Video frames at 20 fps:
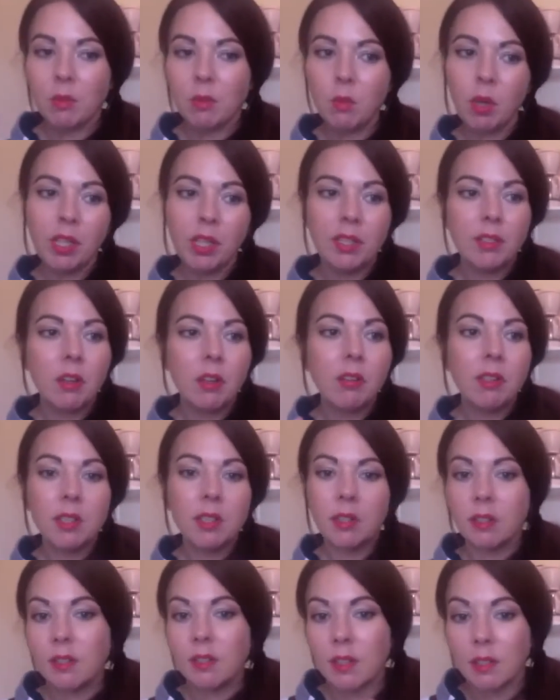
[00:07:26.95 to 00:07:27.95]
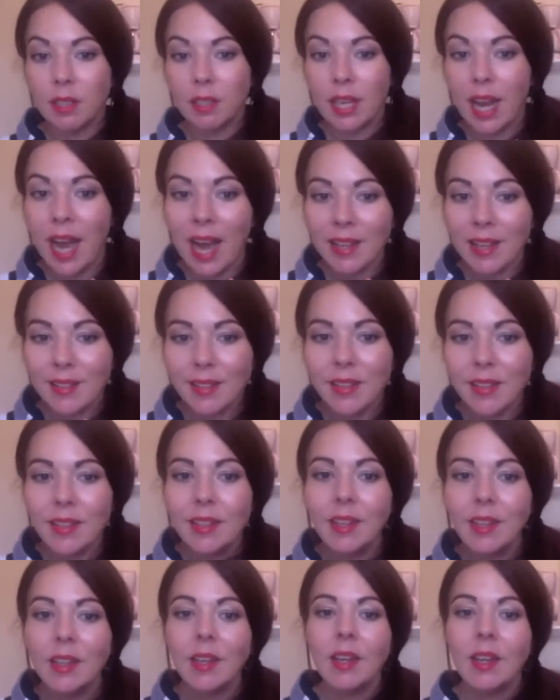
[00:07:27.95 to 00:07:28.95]
One is called salicylic acid,
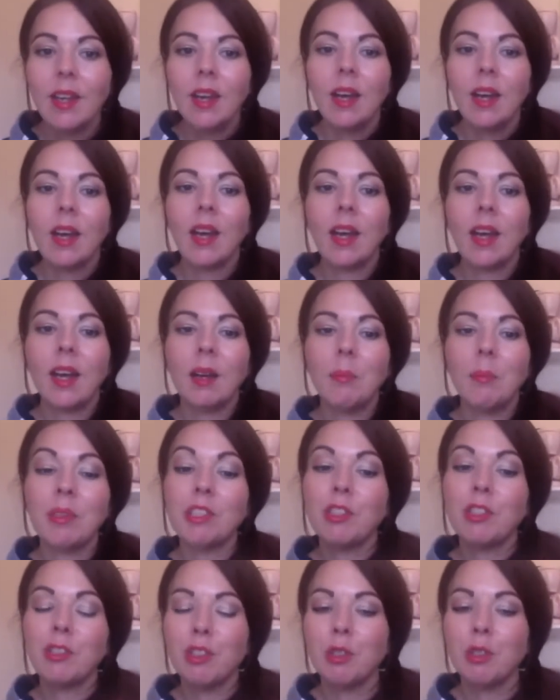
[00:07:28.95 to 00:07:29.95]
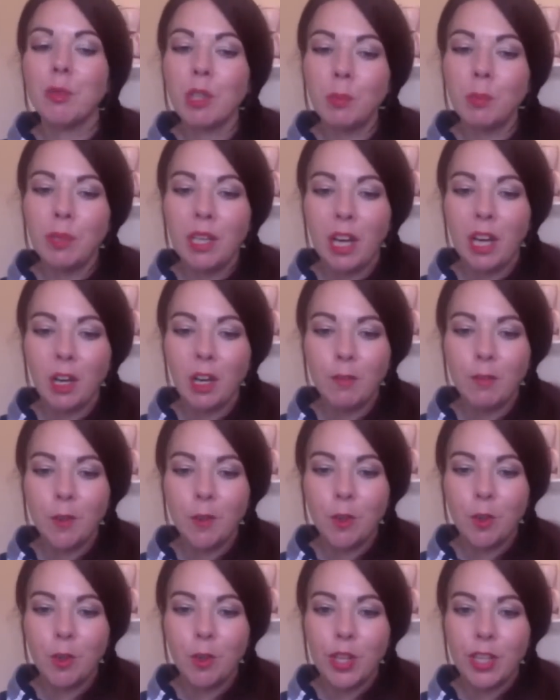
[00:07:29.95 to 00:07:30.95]
but you do want to be
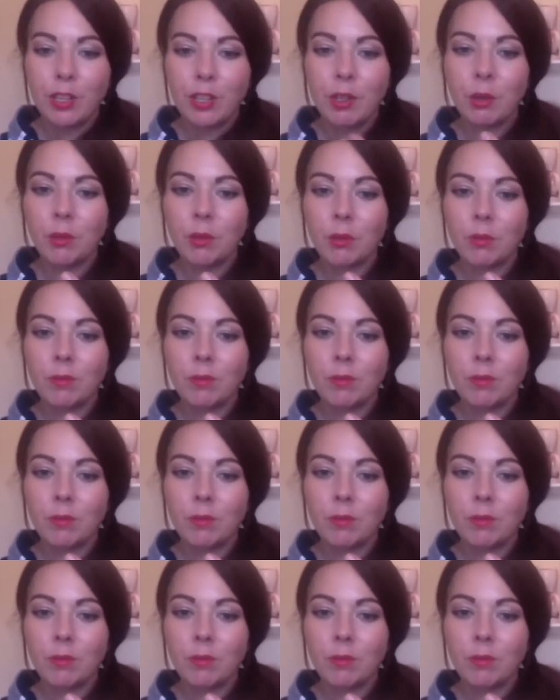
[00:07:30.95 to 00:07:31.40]
careful that you don't.